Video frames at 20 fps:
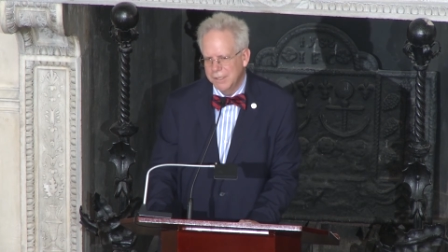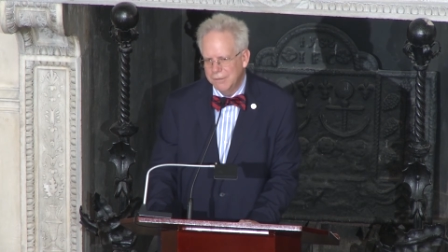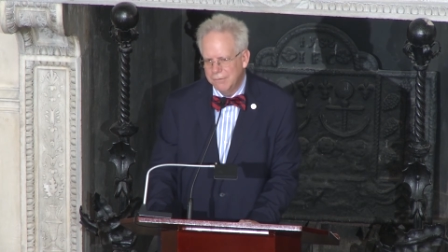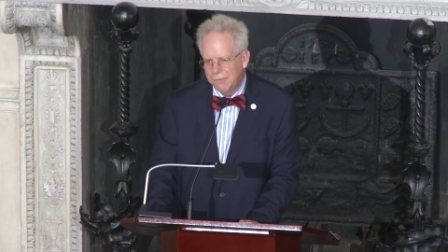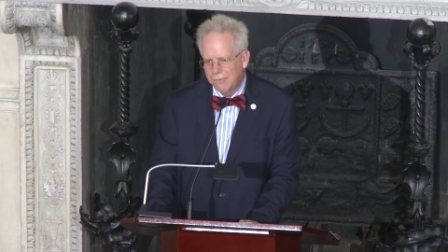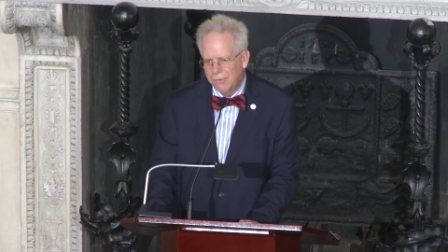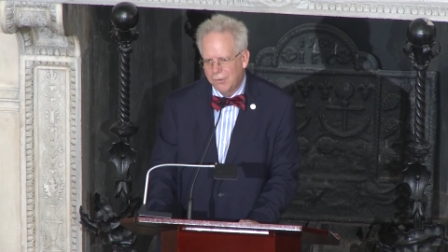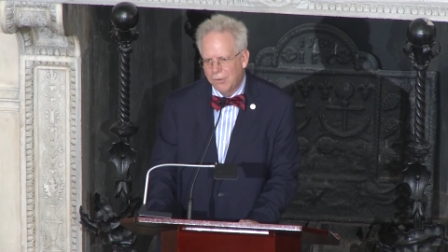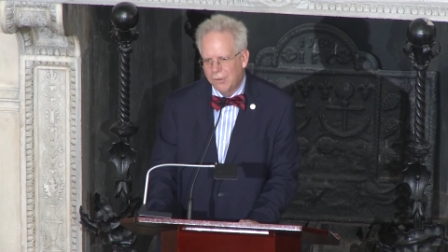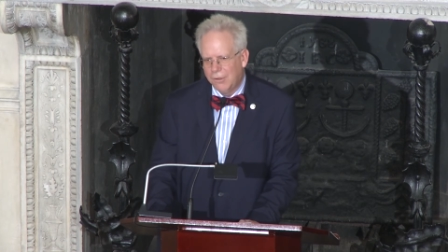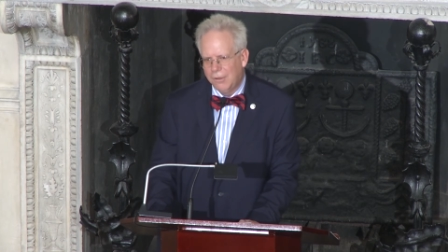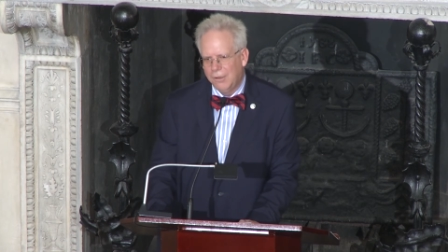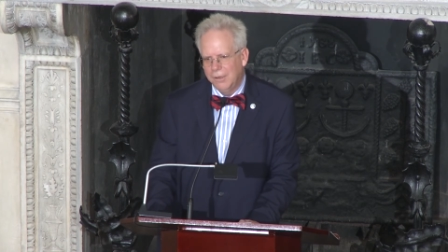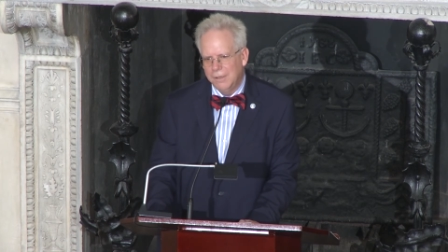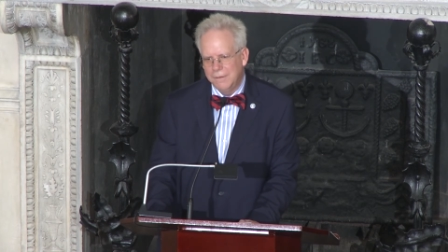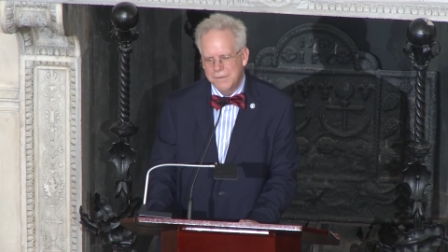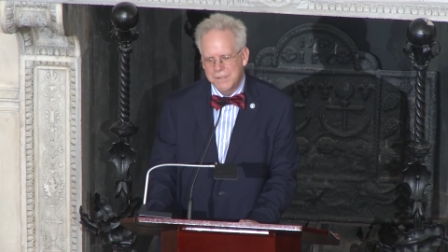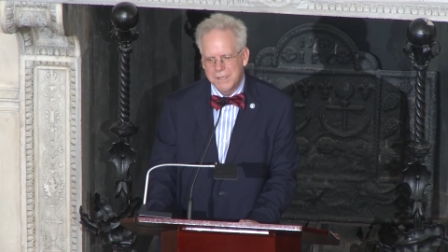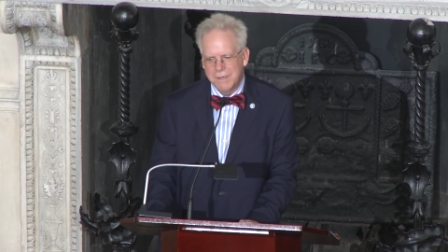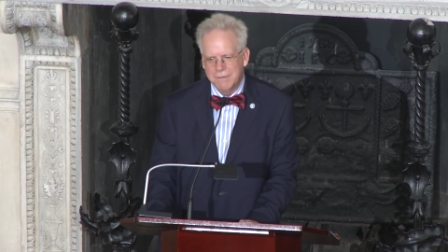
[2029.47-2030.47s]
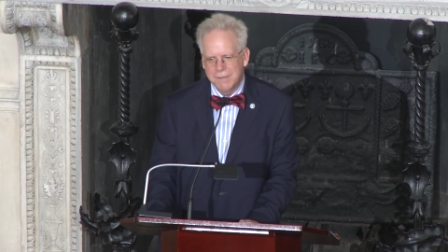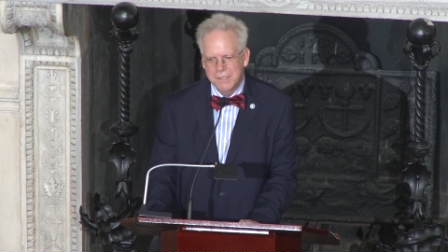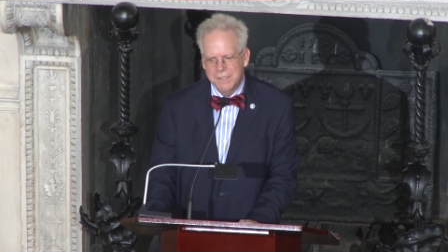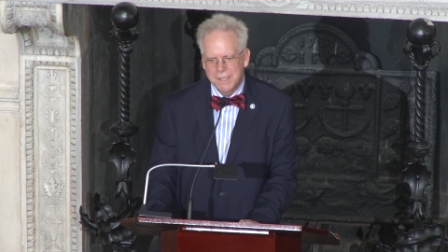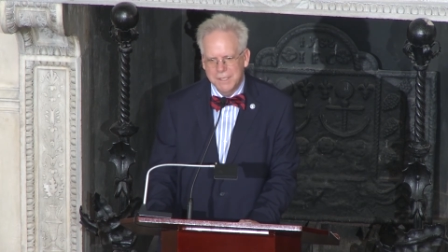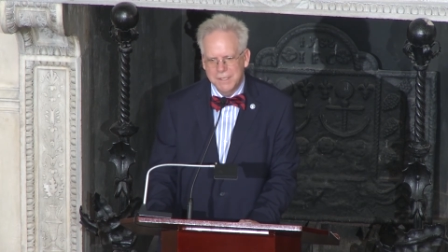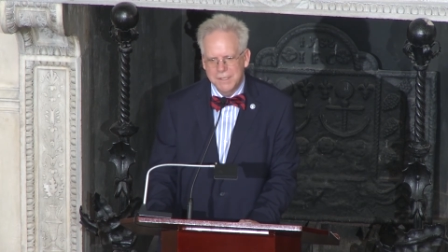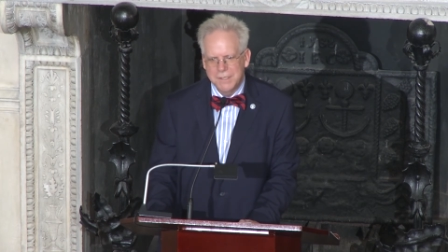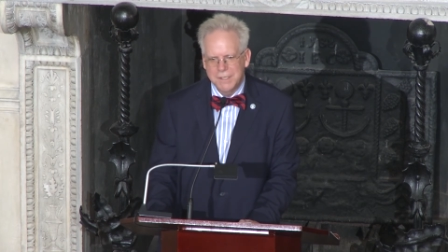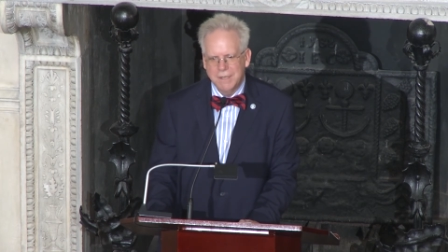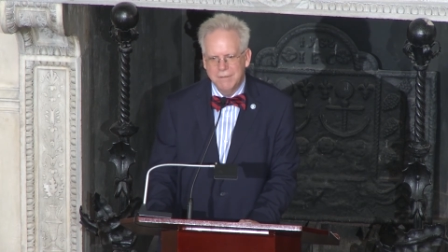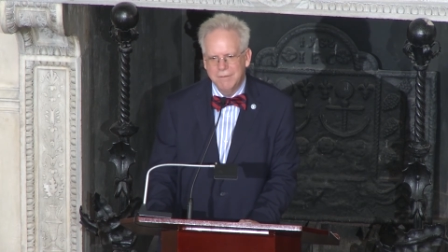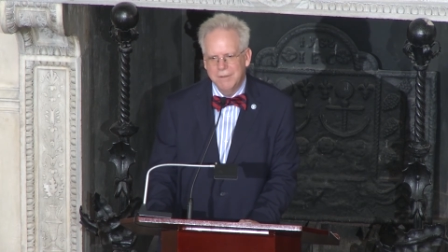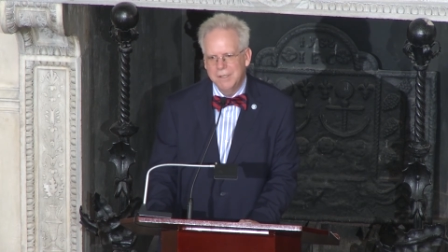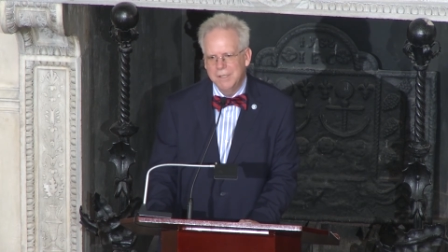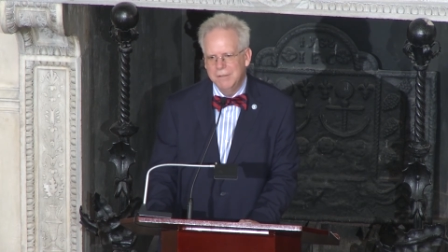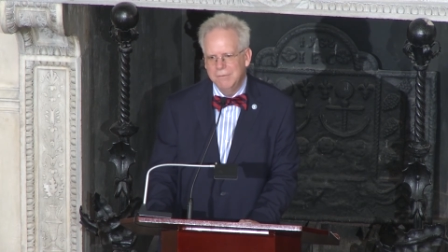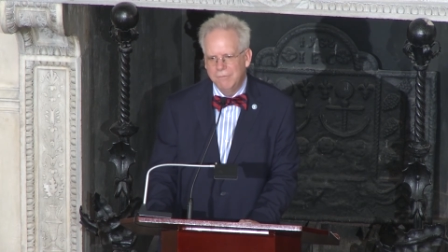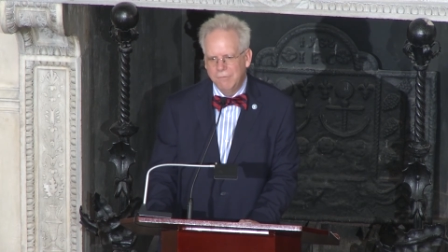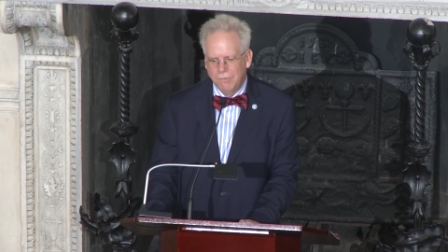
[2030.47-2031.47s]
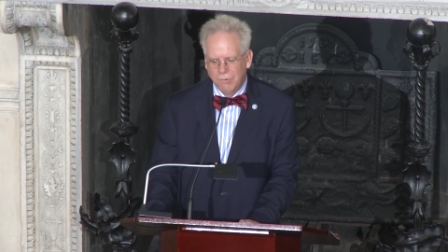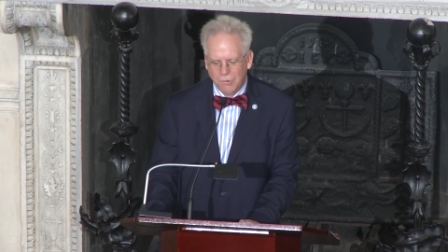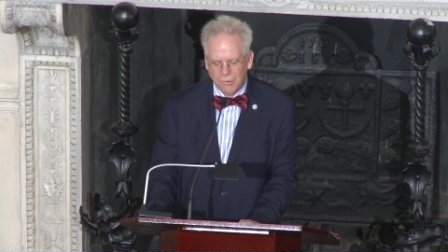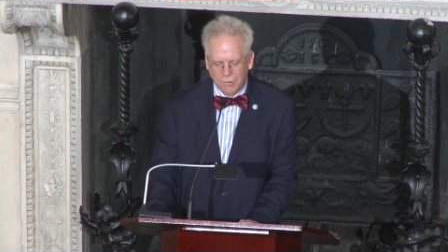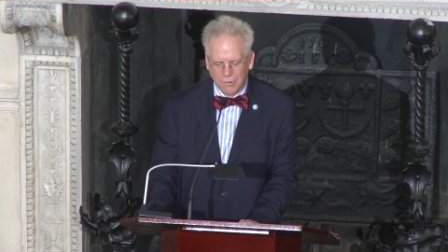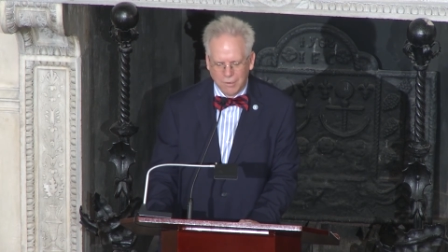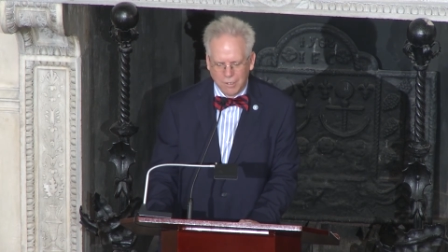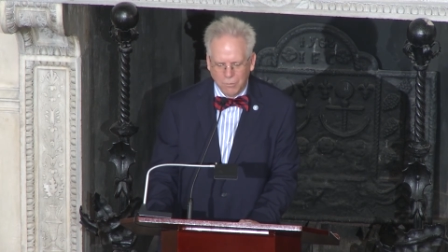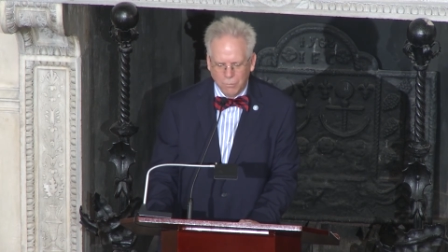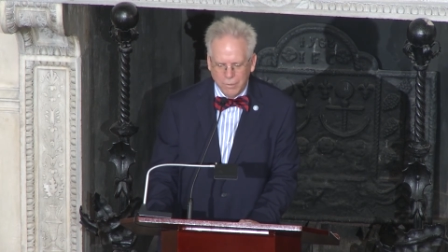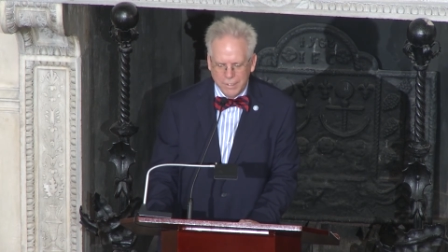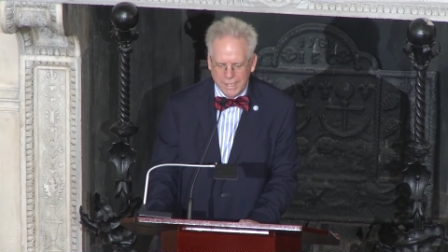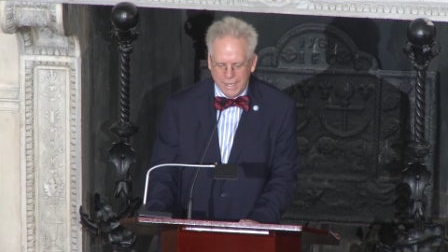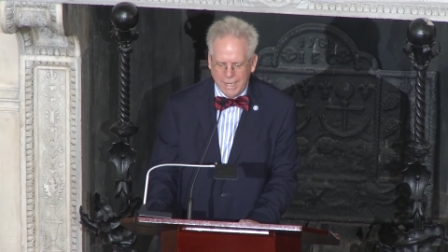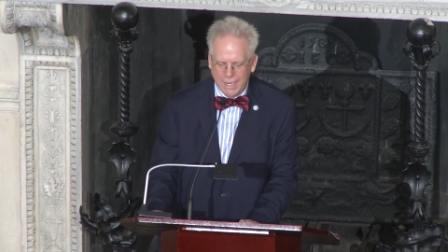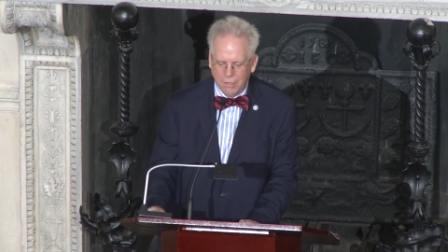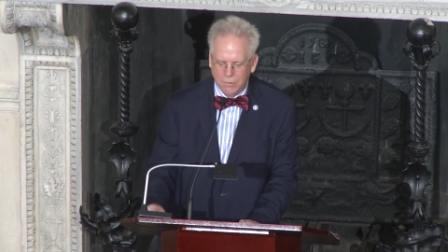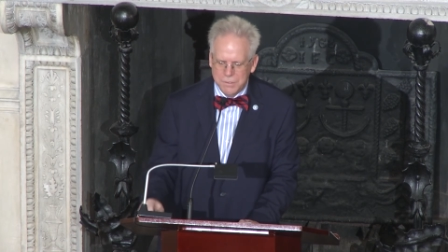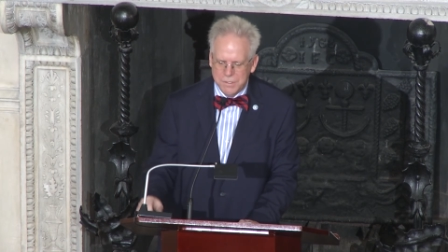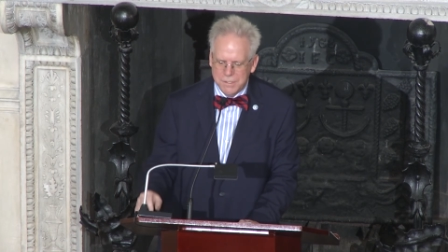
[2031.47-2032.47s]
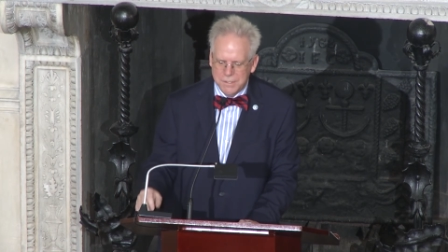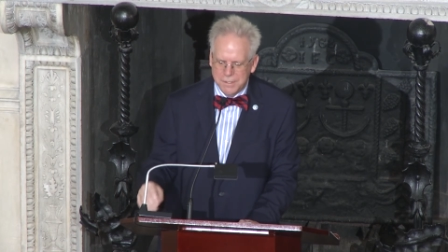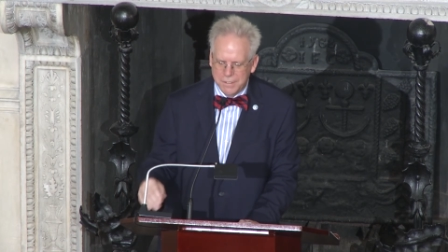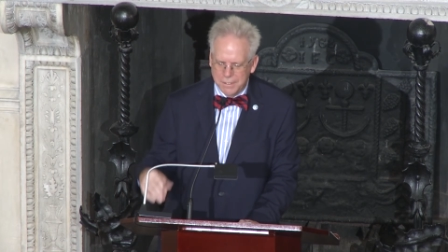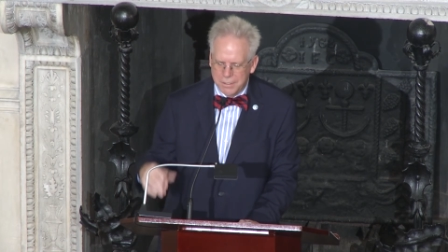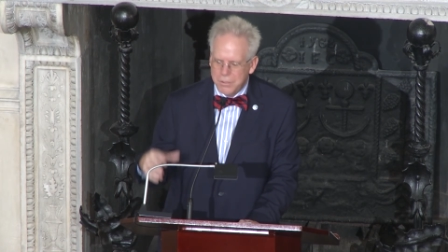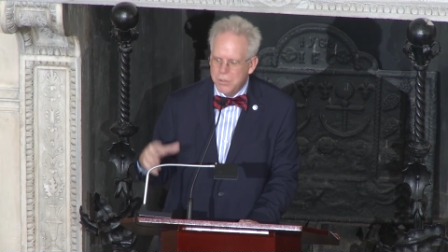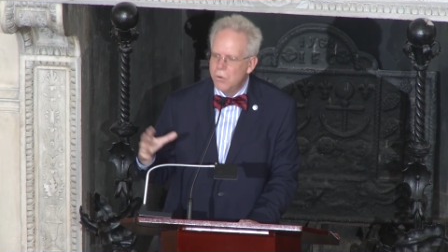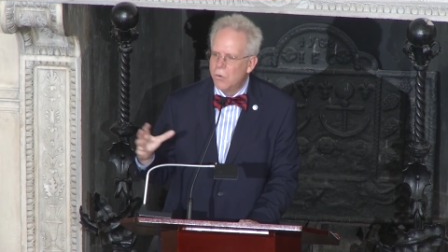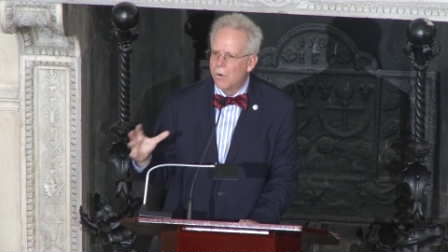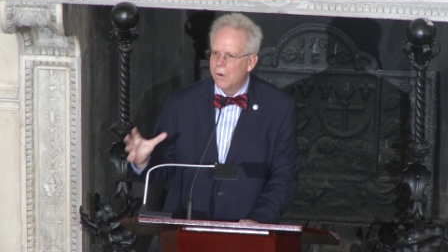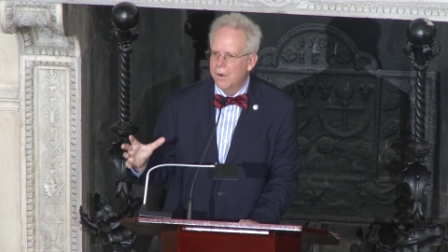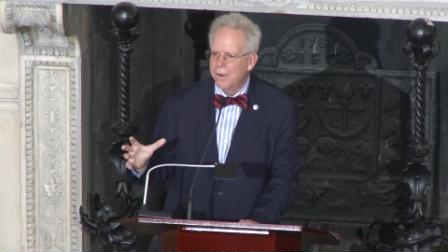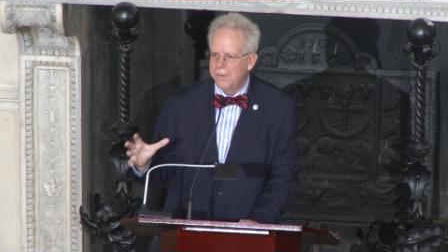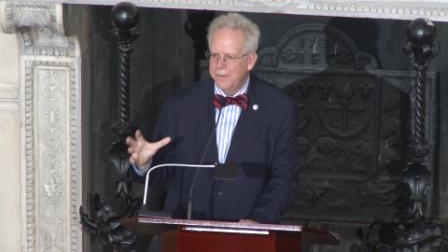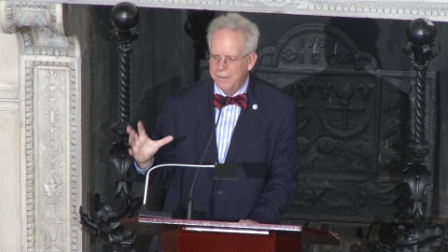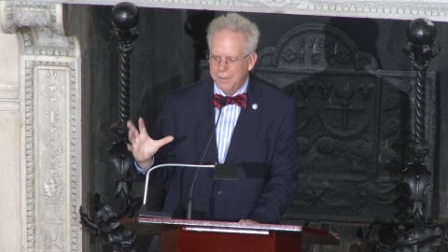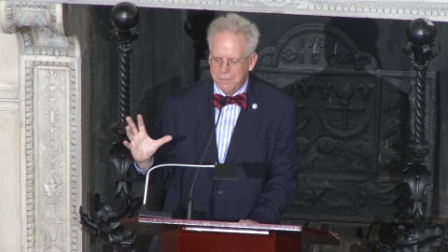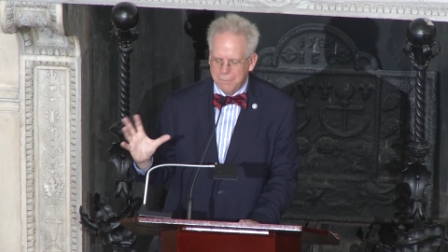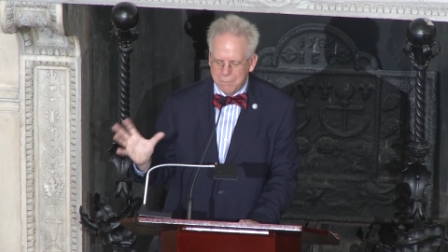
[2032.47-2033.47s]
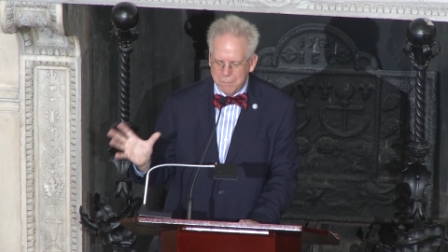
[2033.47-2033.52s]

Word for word: the fall of 1774 would oust the North